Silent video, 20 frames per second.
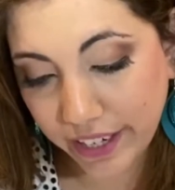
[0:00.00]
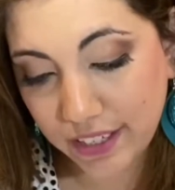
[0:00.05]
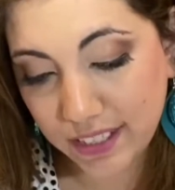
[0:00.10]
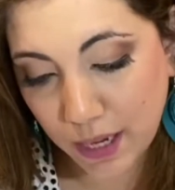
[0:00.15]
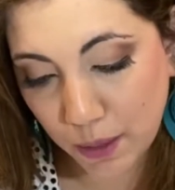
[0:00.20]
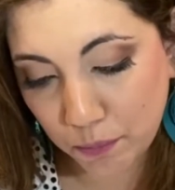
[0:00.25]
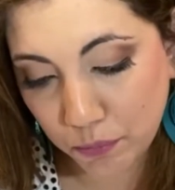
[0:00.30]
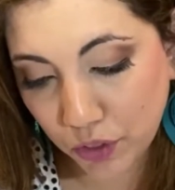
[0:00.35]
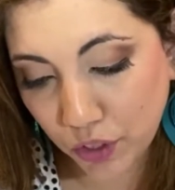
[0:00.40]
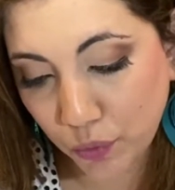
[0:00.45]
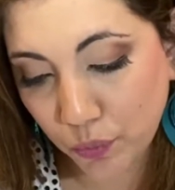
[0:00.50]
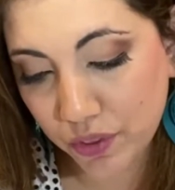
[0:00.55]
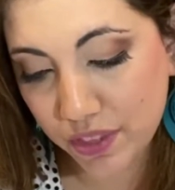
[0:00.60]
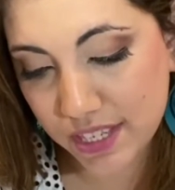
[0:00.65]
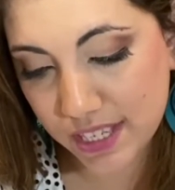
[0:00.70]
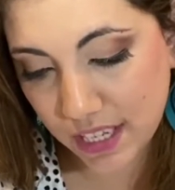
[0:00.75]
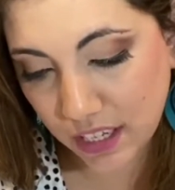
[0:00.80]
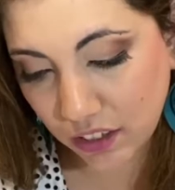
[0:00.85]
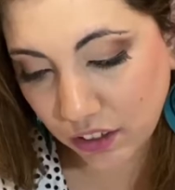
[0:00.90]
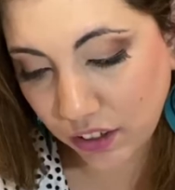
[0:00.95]
tumbler with
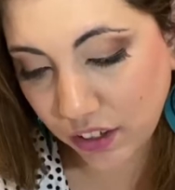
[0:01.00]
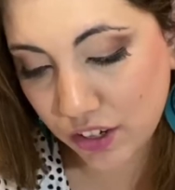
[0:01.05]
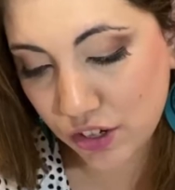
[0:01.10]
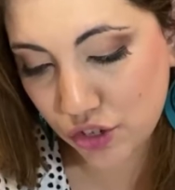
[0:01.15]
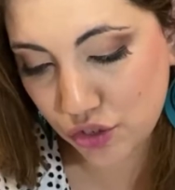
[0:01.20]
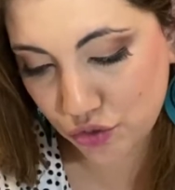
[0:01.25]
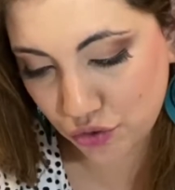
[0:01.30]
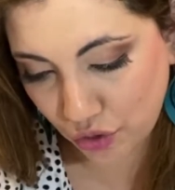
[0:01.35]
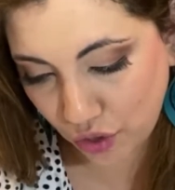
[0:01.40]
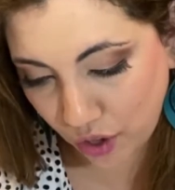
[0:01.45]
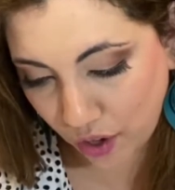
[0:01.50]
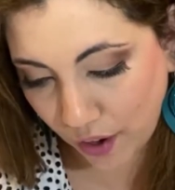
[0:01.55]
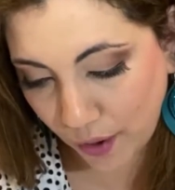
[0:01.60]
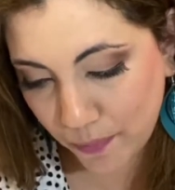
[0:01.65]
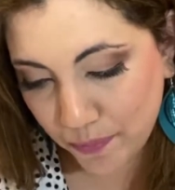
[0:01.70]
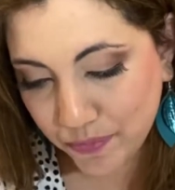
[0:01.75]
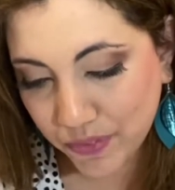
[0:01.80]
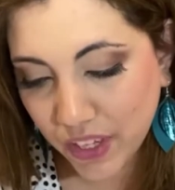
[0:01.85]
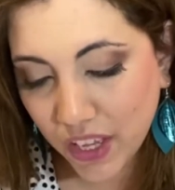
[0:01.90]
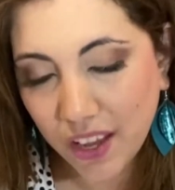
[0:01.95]
silicone straw.
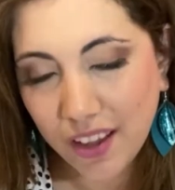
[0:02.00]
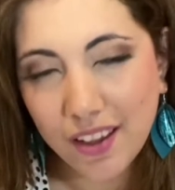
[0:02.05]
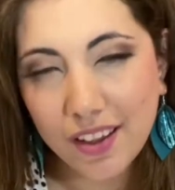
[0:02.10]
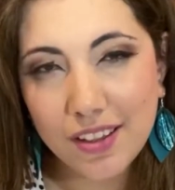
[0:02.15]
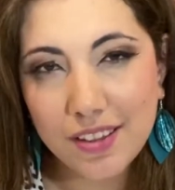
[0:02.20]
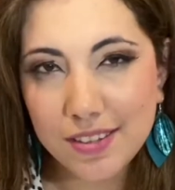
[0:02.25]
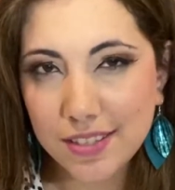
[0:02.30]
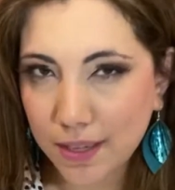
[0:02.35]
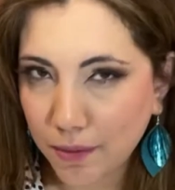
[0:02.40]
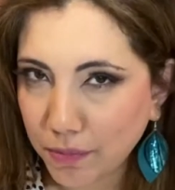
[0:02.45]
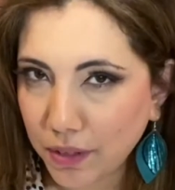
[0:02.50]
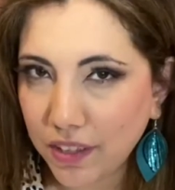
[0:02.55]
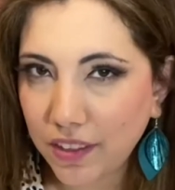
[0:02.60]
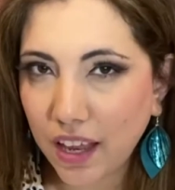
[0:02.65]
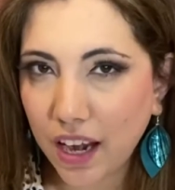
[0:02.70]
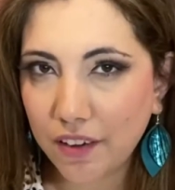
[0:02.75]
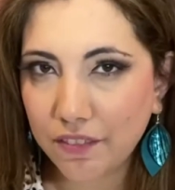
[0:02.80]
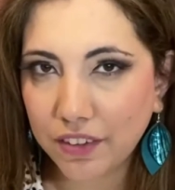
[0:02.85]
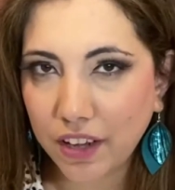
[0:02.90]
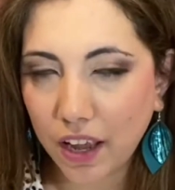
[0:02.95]
Something that
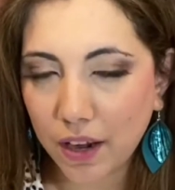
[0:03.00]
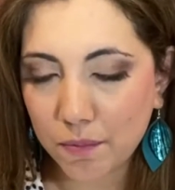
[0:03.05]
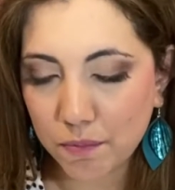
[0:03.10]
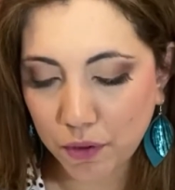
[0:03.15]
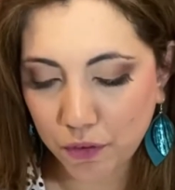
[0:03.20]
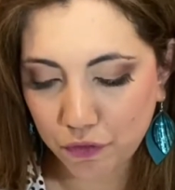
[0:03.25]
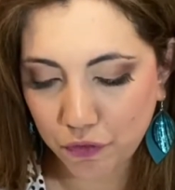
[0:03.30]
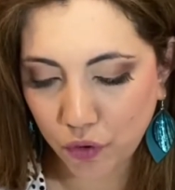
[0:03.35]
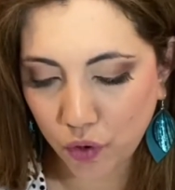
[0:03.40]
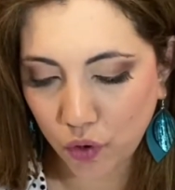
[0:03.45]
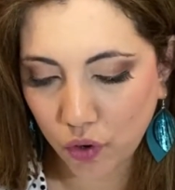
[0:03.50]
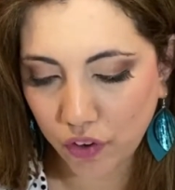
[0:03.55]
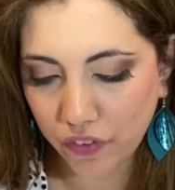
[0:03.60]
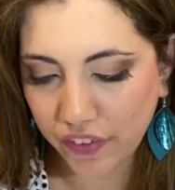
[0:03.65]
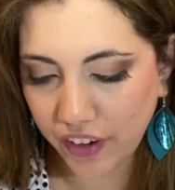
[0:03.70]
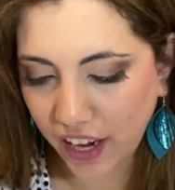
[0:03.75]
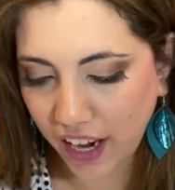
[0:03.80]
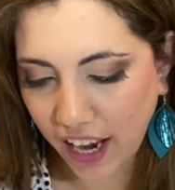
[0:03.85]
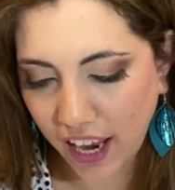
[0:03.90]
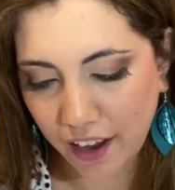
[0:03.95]
I've gotten before that
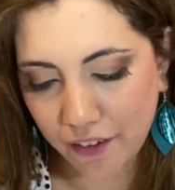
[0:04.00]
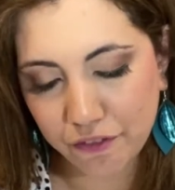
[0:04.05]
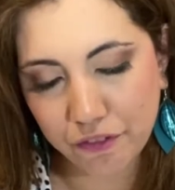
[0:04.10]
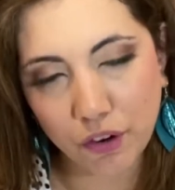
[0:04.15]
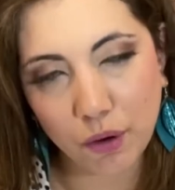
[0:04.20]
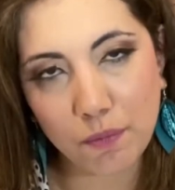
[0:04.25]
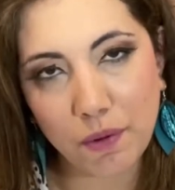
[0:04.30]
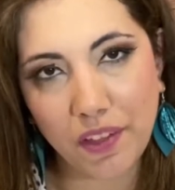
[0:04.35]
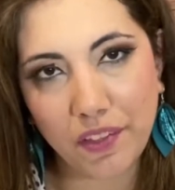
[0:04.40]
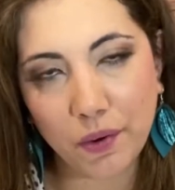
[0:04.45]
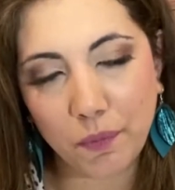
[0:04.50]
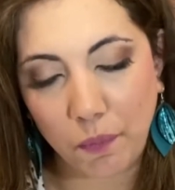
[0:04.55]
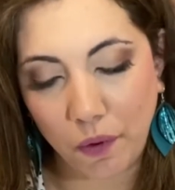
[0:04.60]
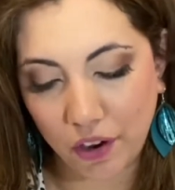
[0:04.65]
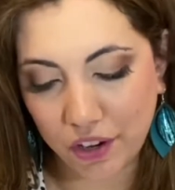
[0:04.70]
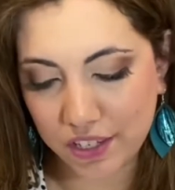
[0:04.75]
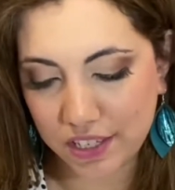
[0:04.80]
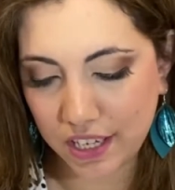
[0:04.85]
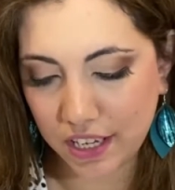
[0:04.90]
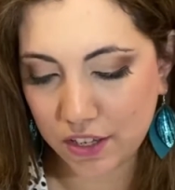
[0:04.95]
I have from other
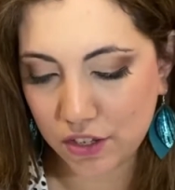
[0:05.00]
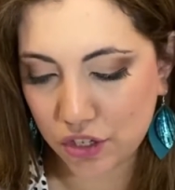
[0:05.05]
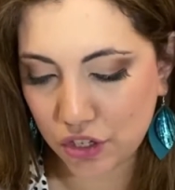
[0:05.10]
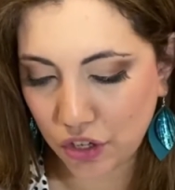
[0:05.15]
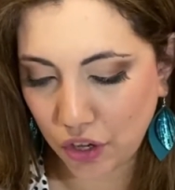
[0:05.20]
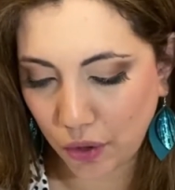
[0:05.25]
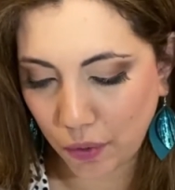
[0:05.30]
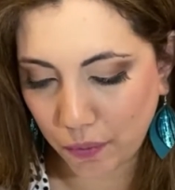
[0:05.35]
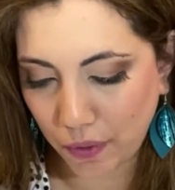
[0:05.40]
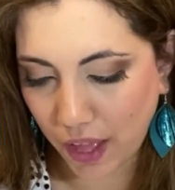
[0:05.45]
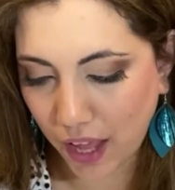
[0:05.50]
boxes. So